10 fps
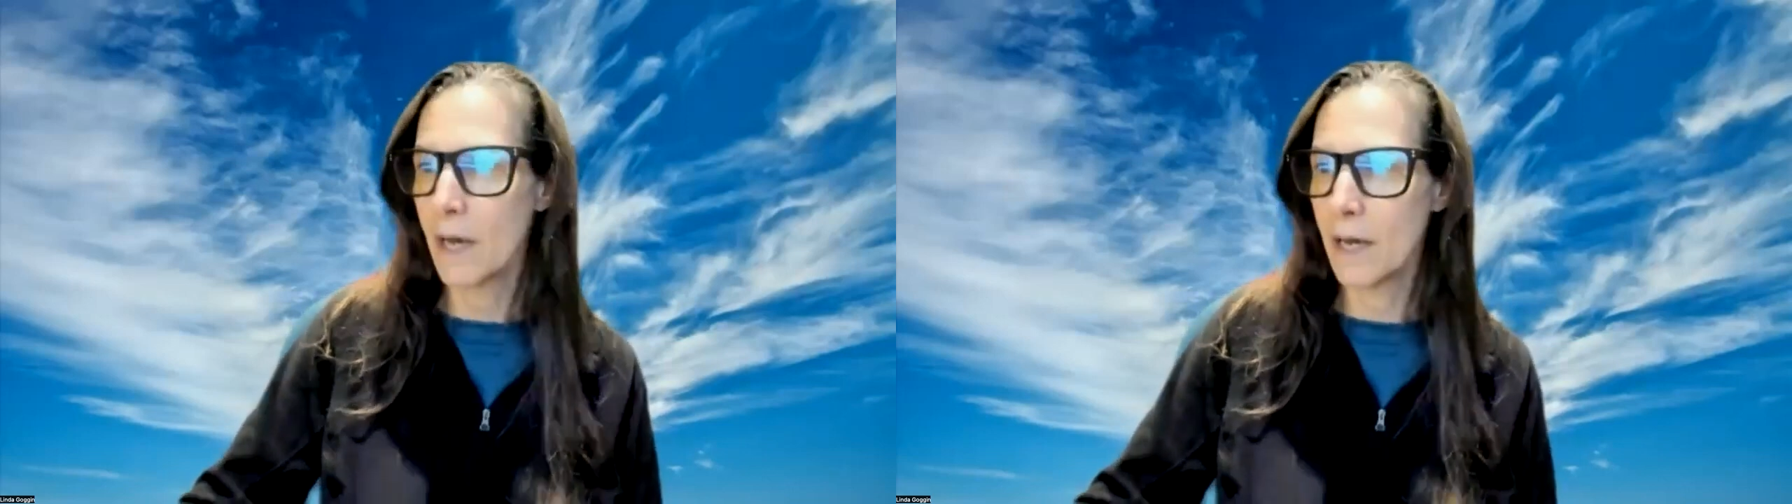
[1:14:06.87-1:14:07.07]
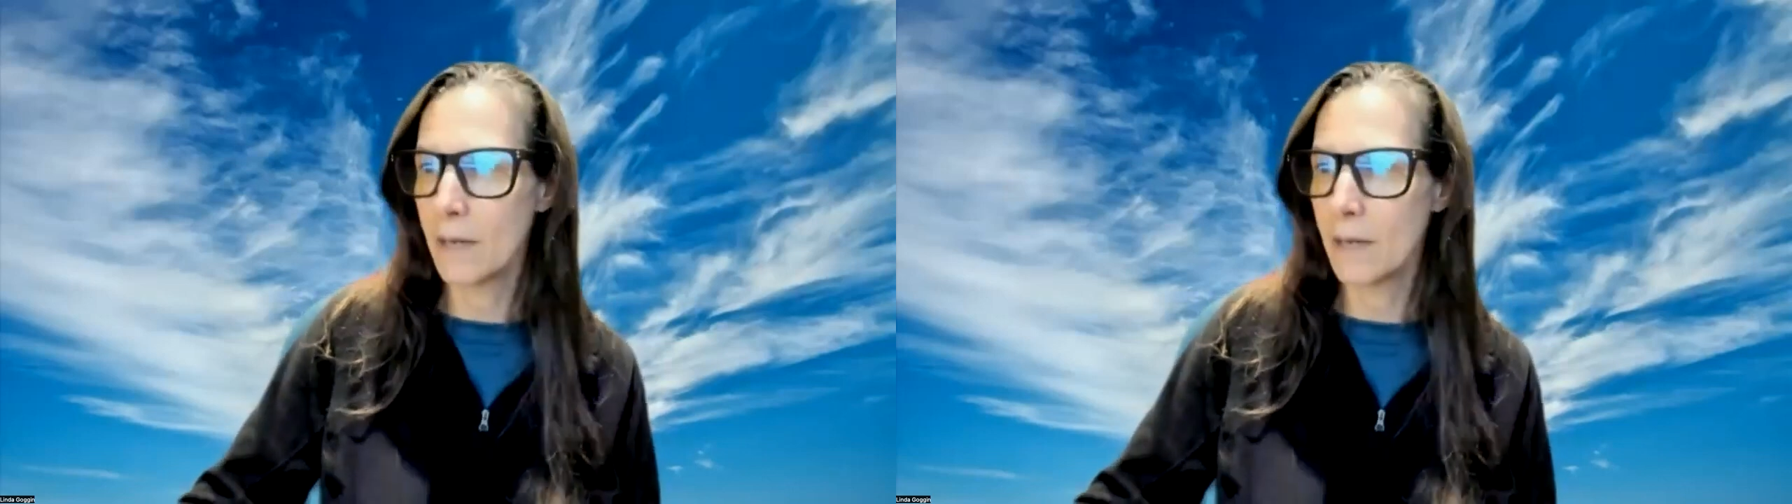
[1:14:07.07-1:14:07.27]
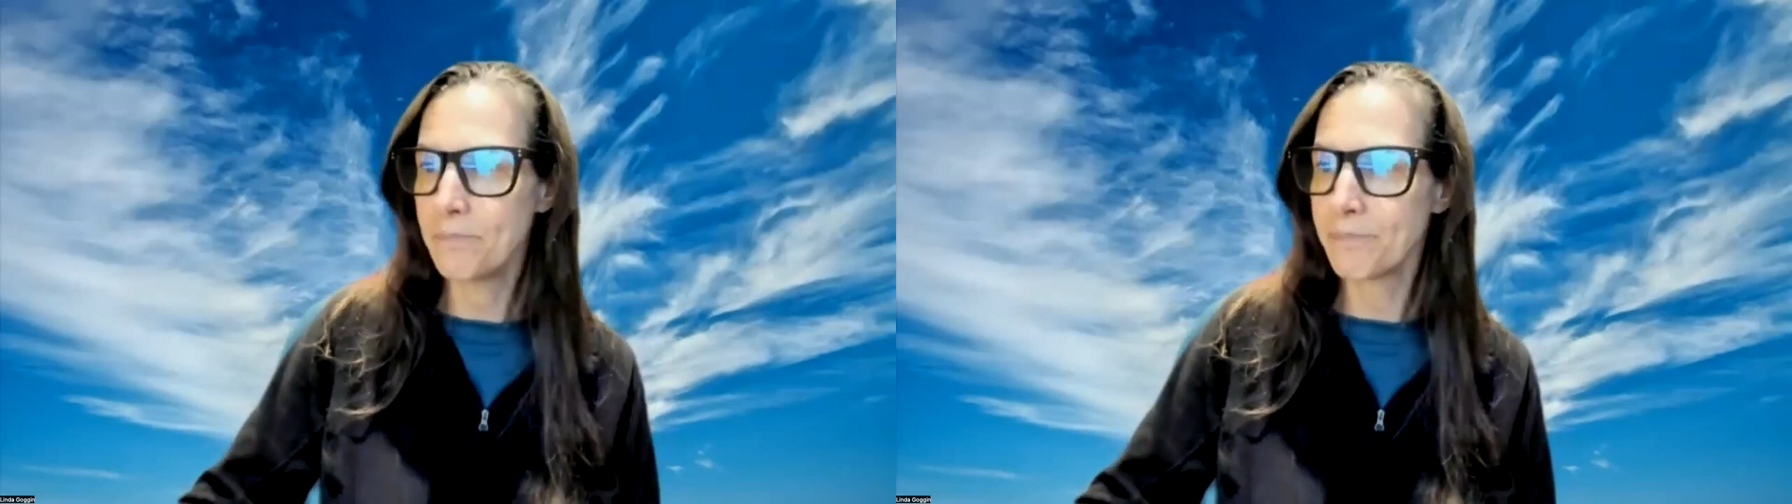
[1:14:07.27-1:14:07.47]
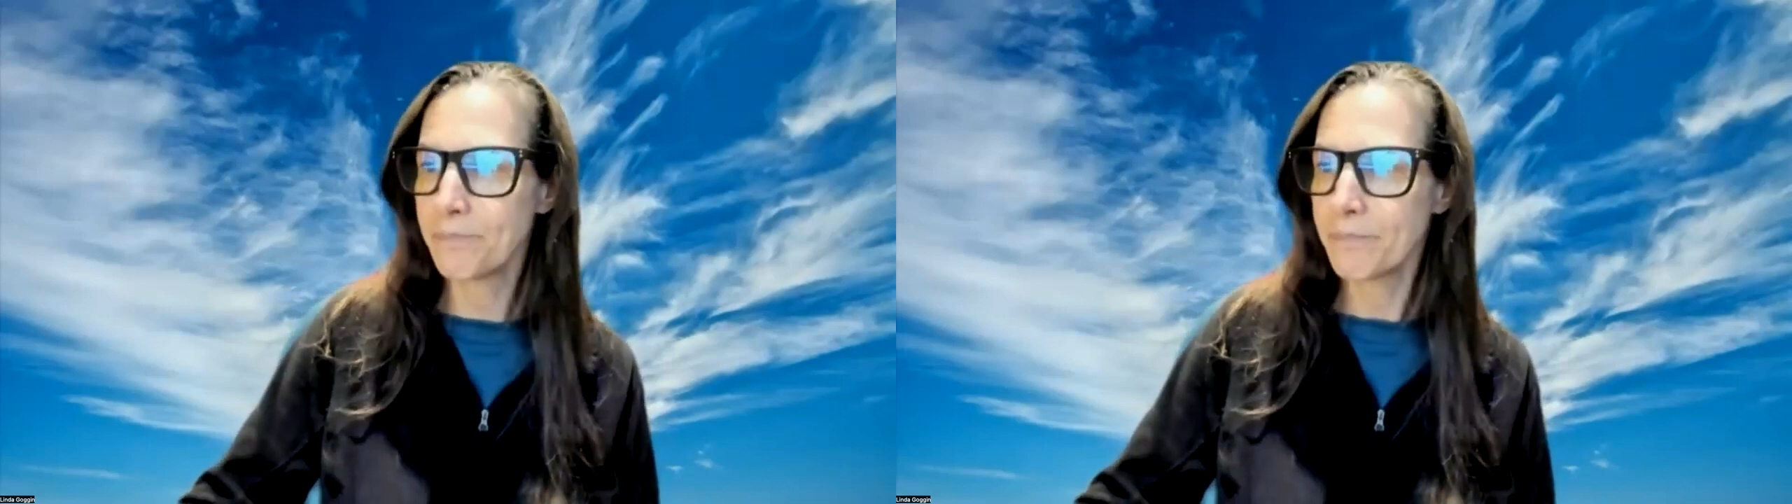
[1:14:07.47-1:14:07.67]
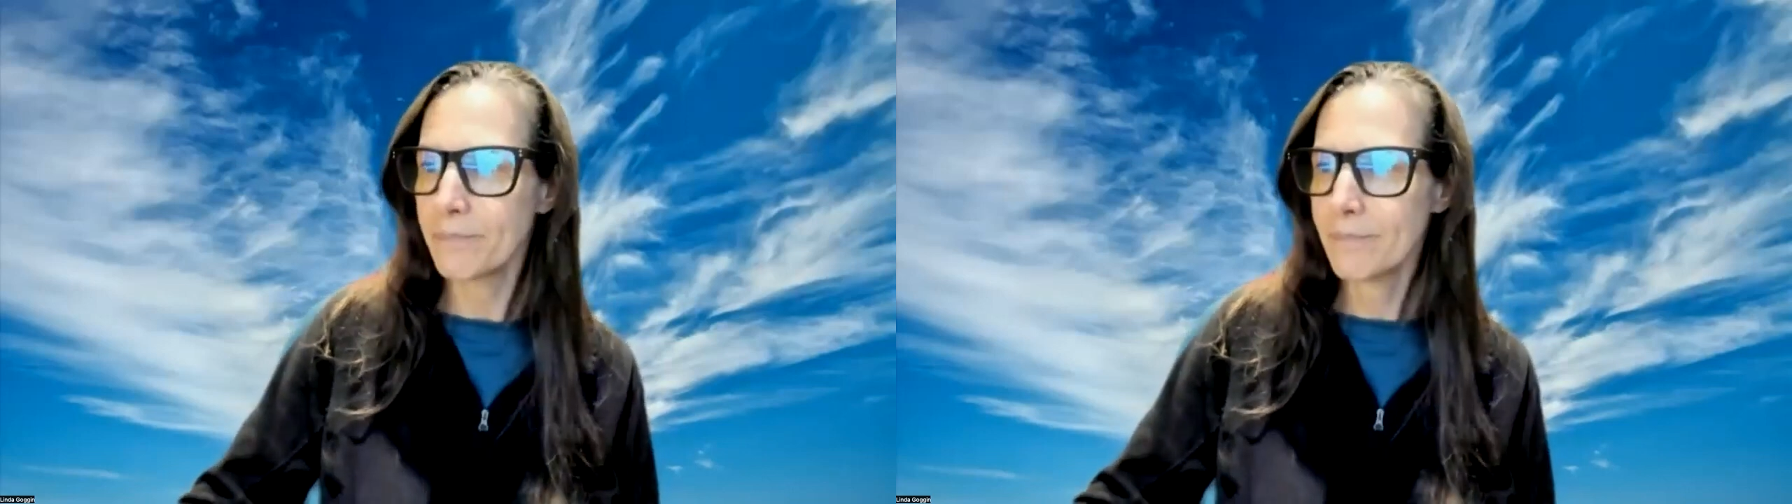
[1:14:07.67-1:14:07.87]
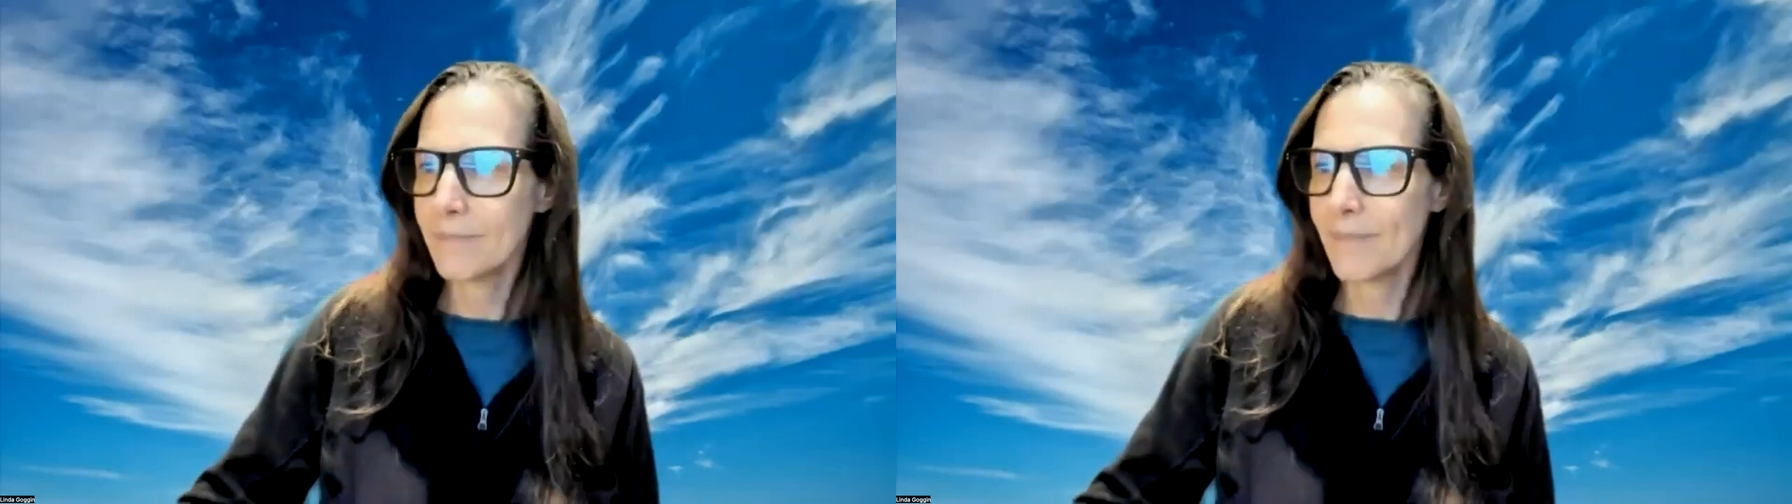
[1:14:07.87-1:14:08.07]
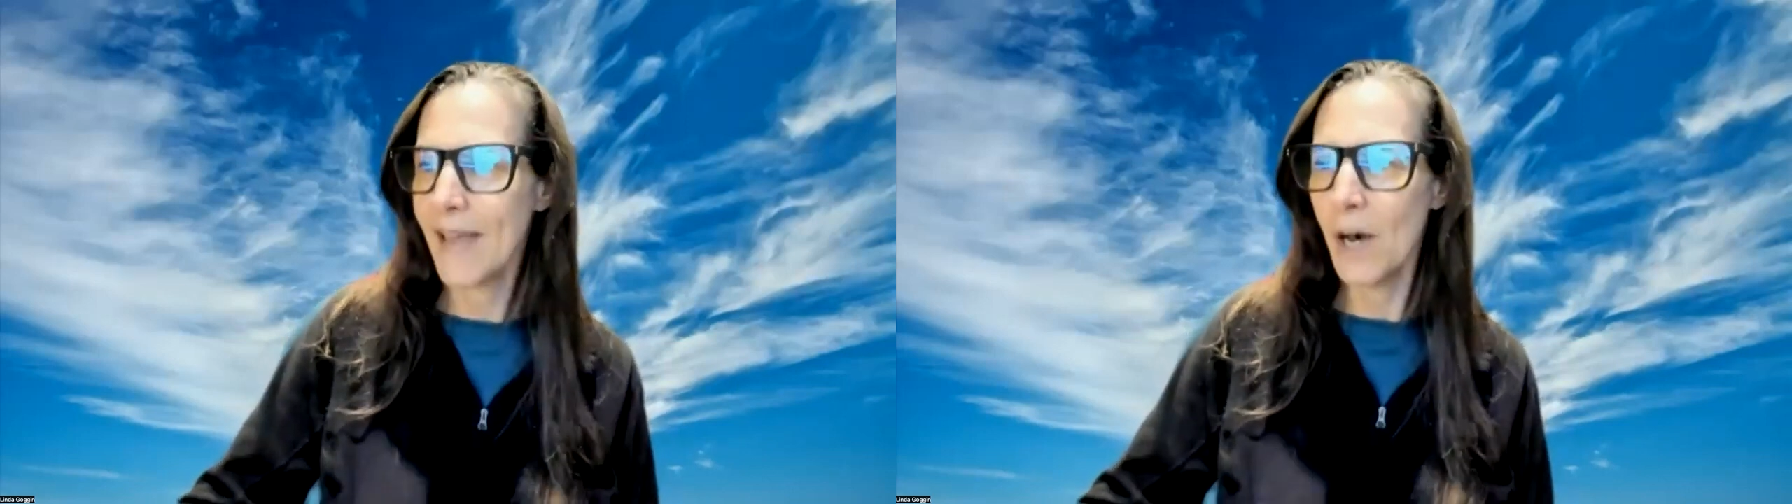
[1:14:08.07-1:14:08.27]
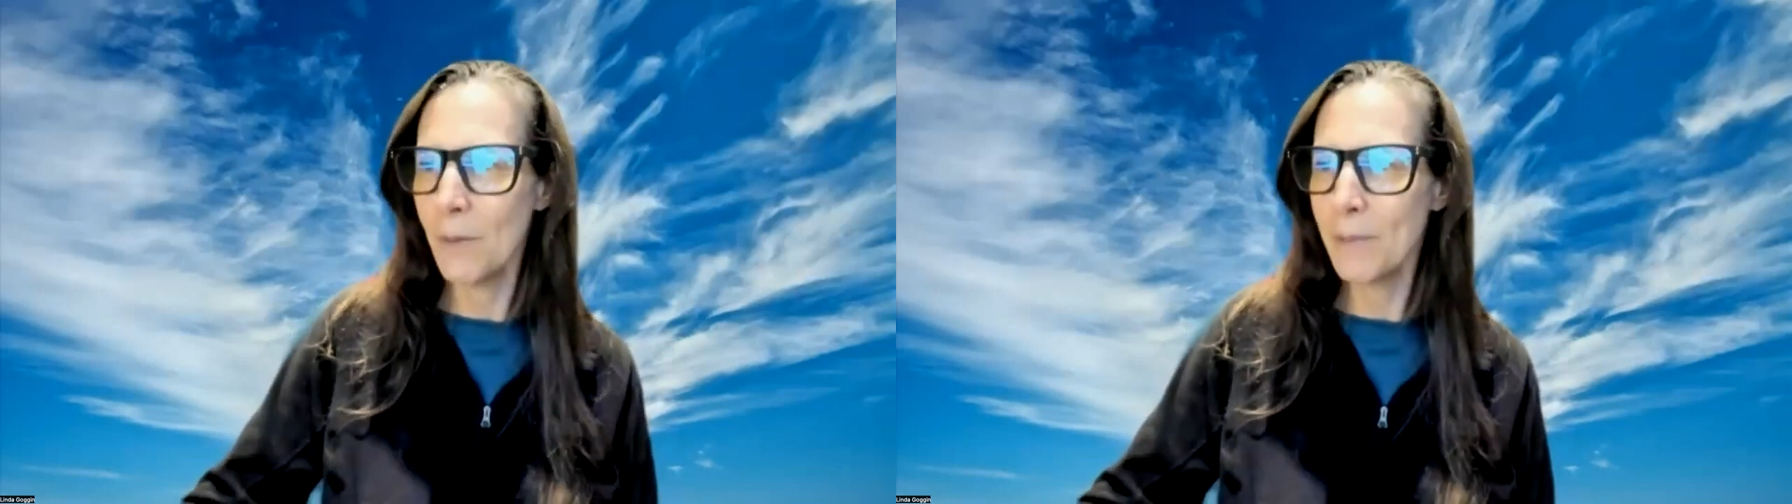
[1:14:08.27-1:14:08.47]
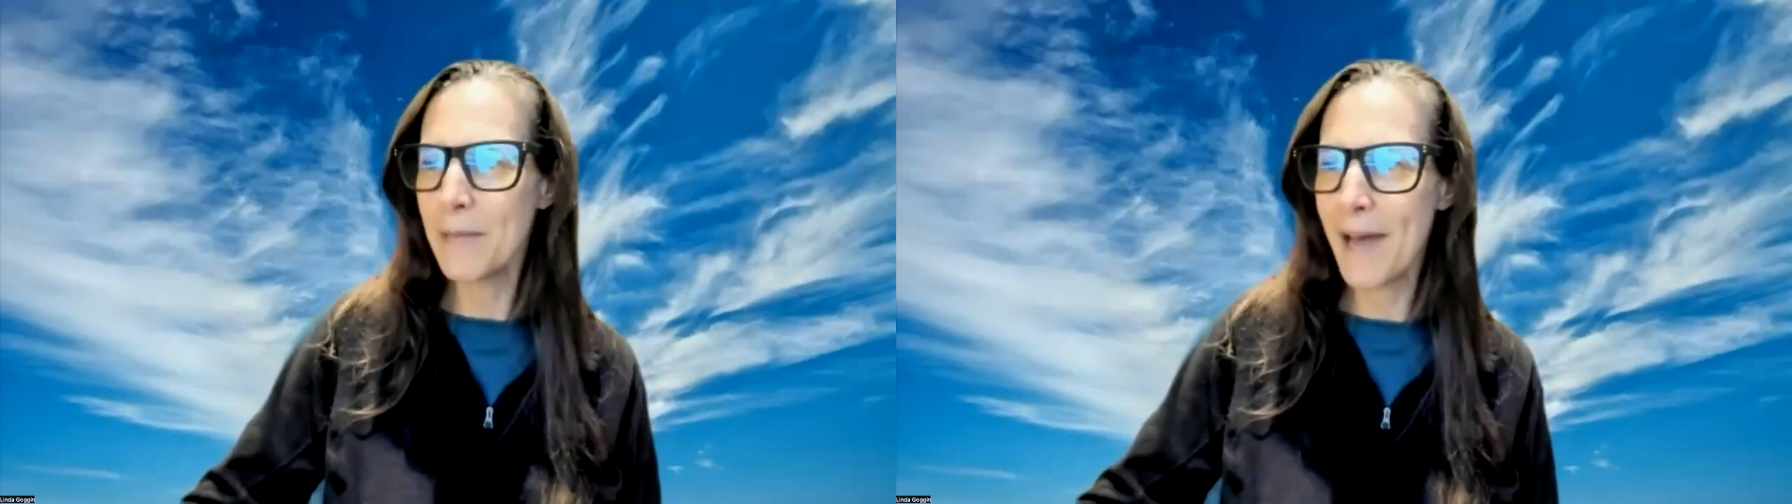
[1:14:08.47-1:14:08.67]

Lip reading: How many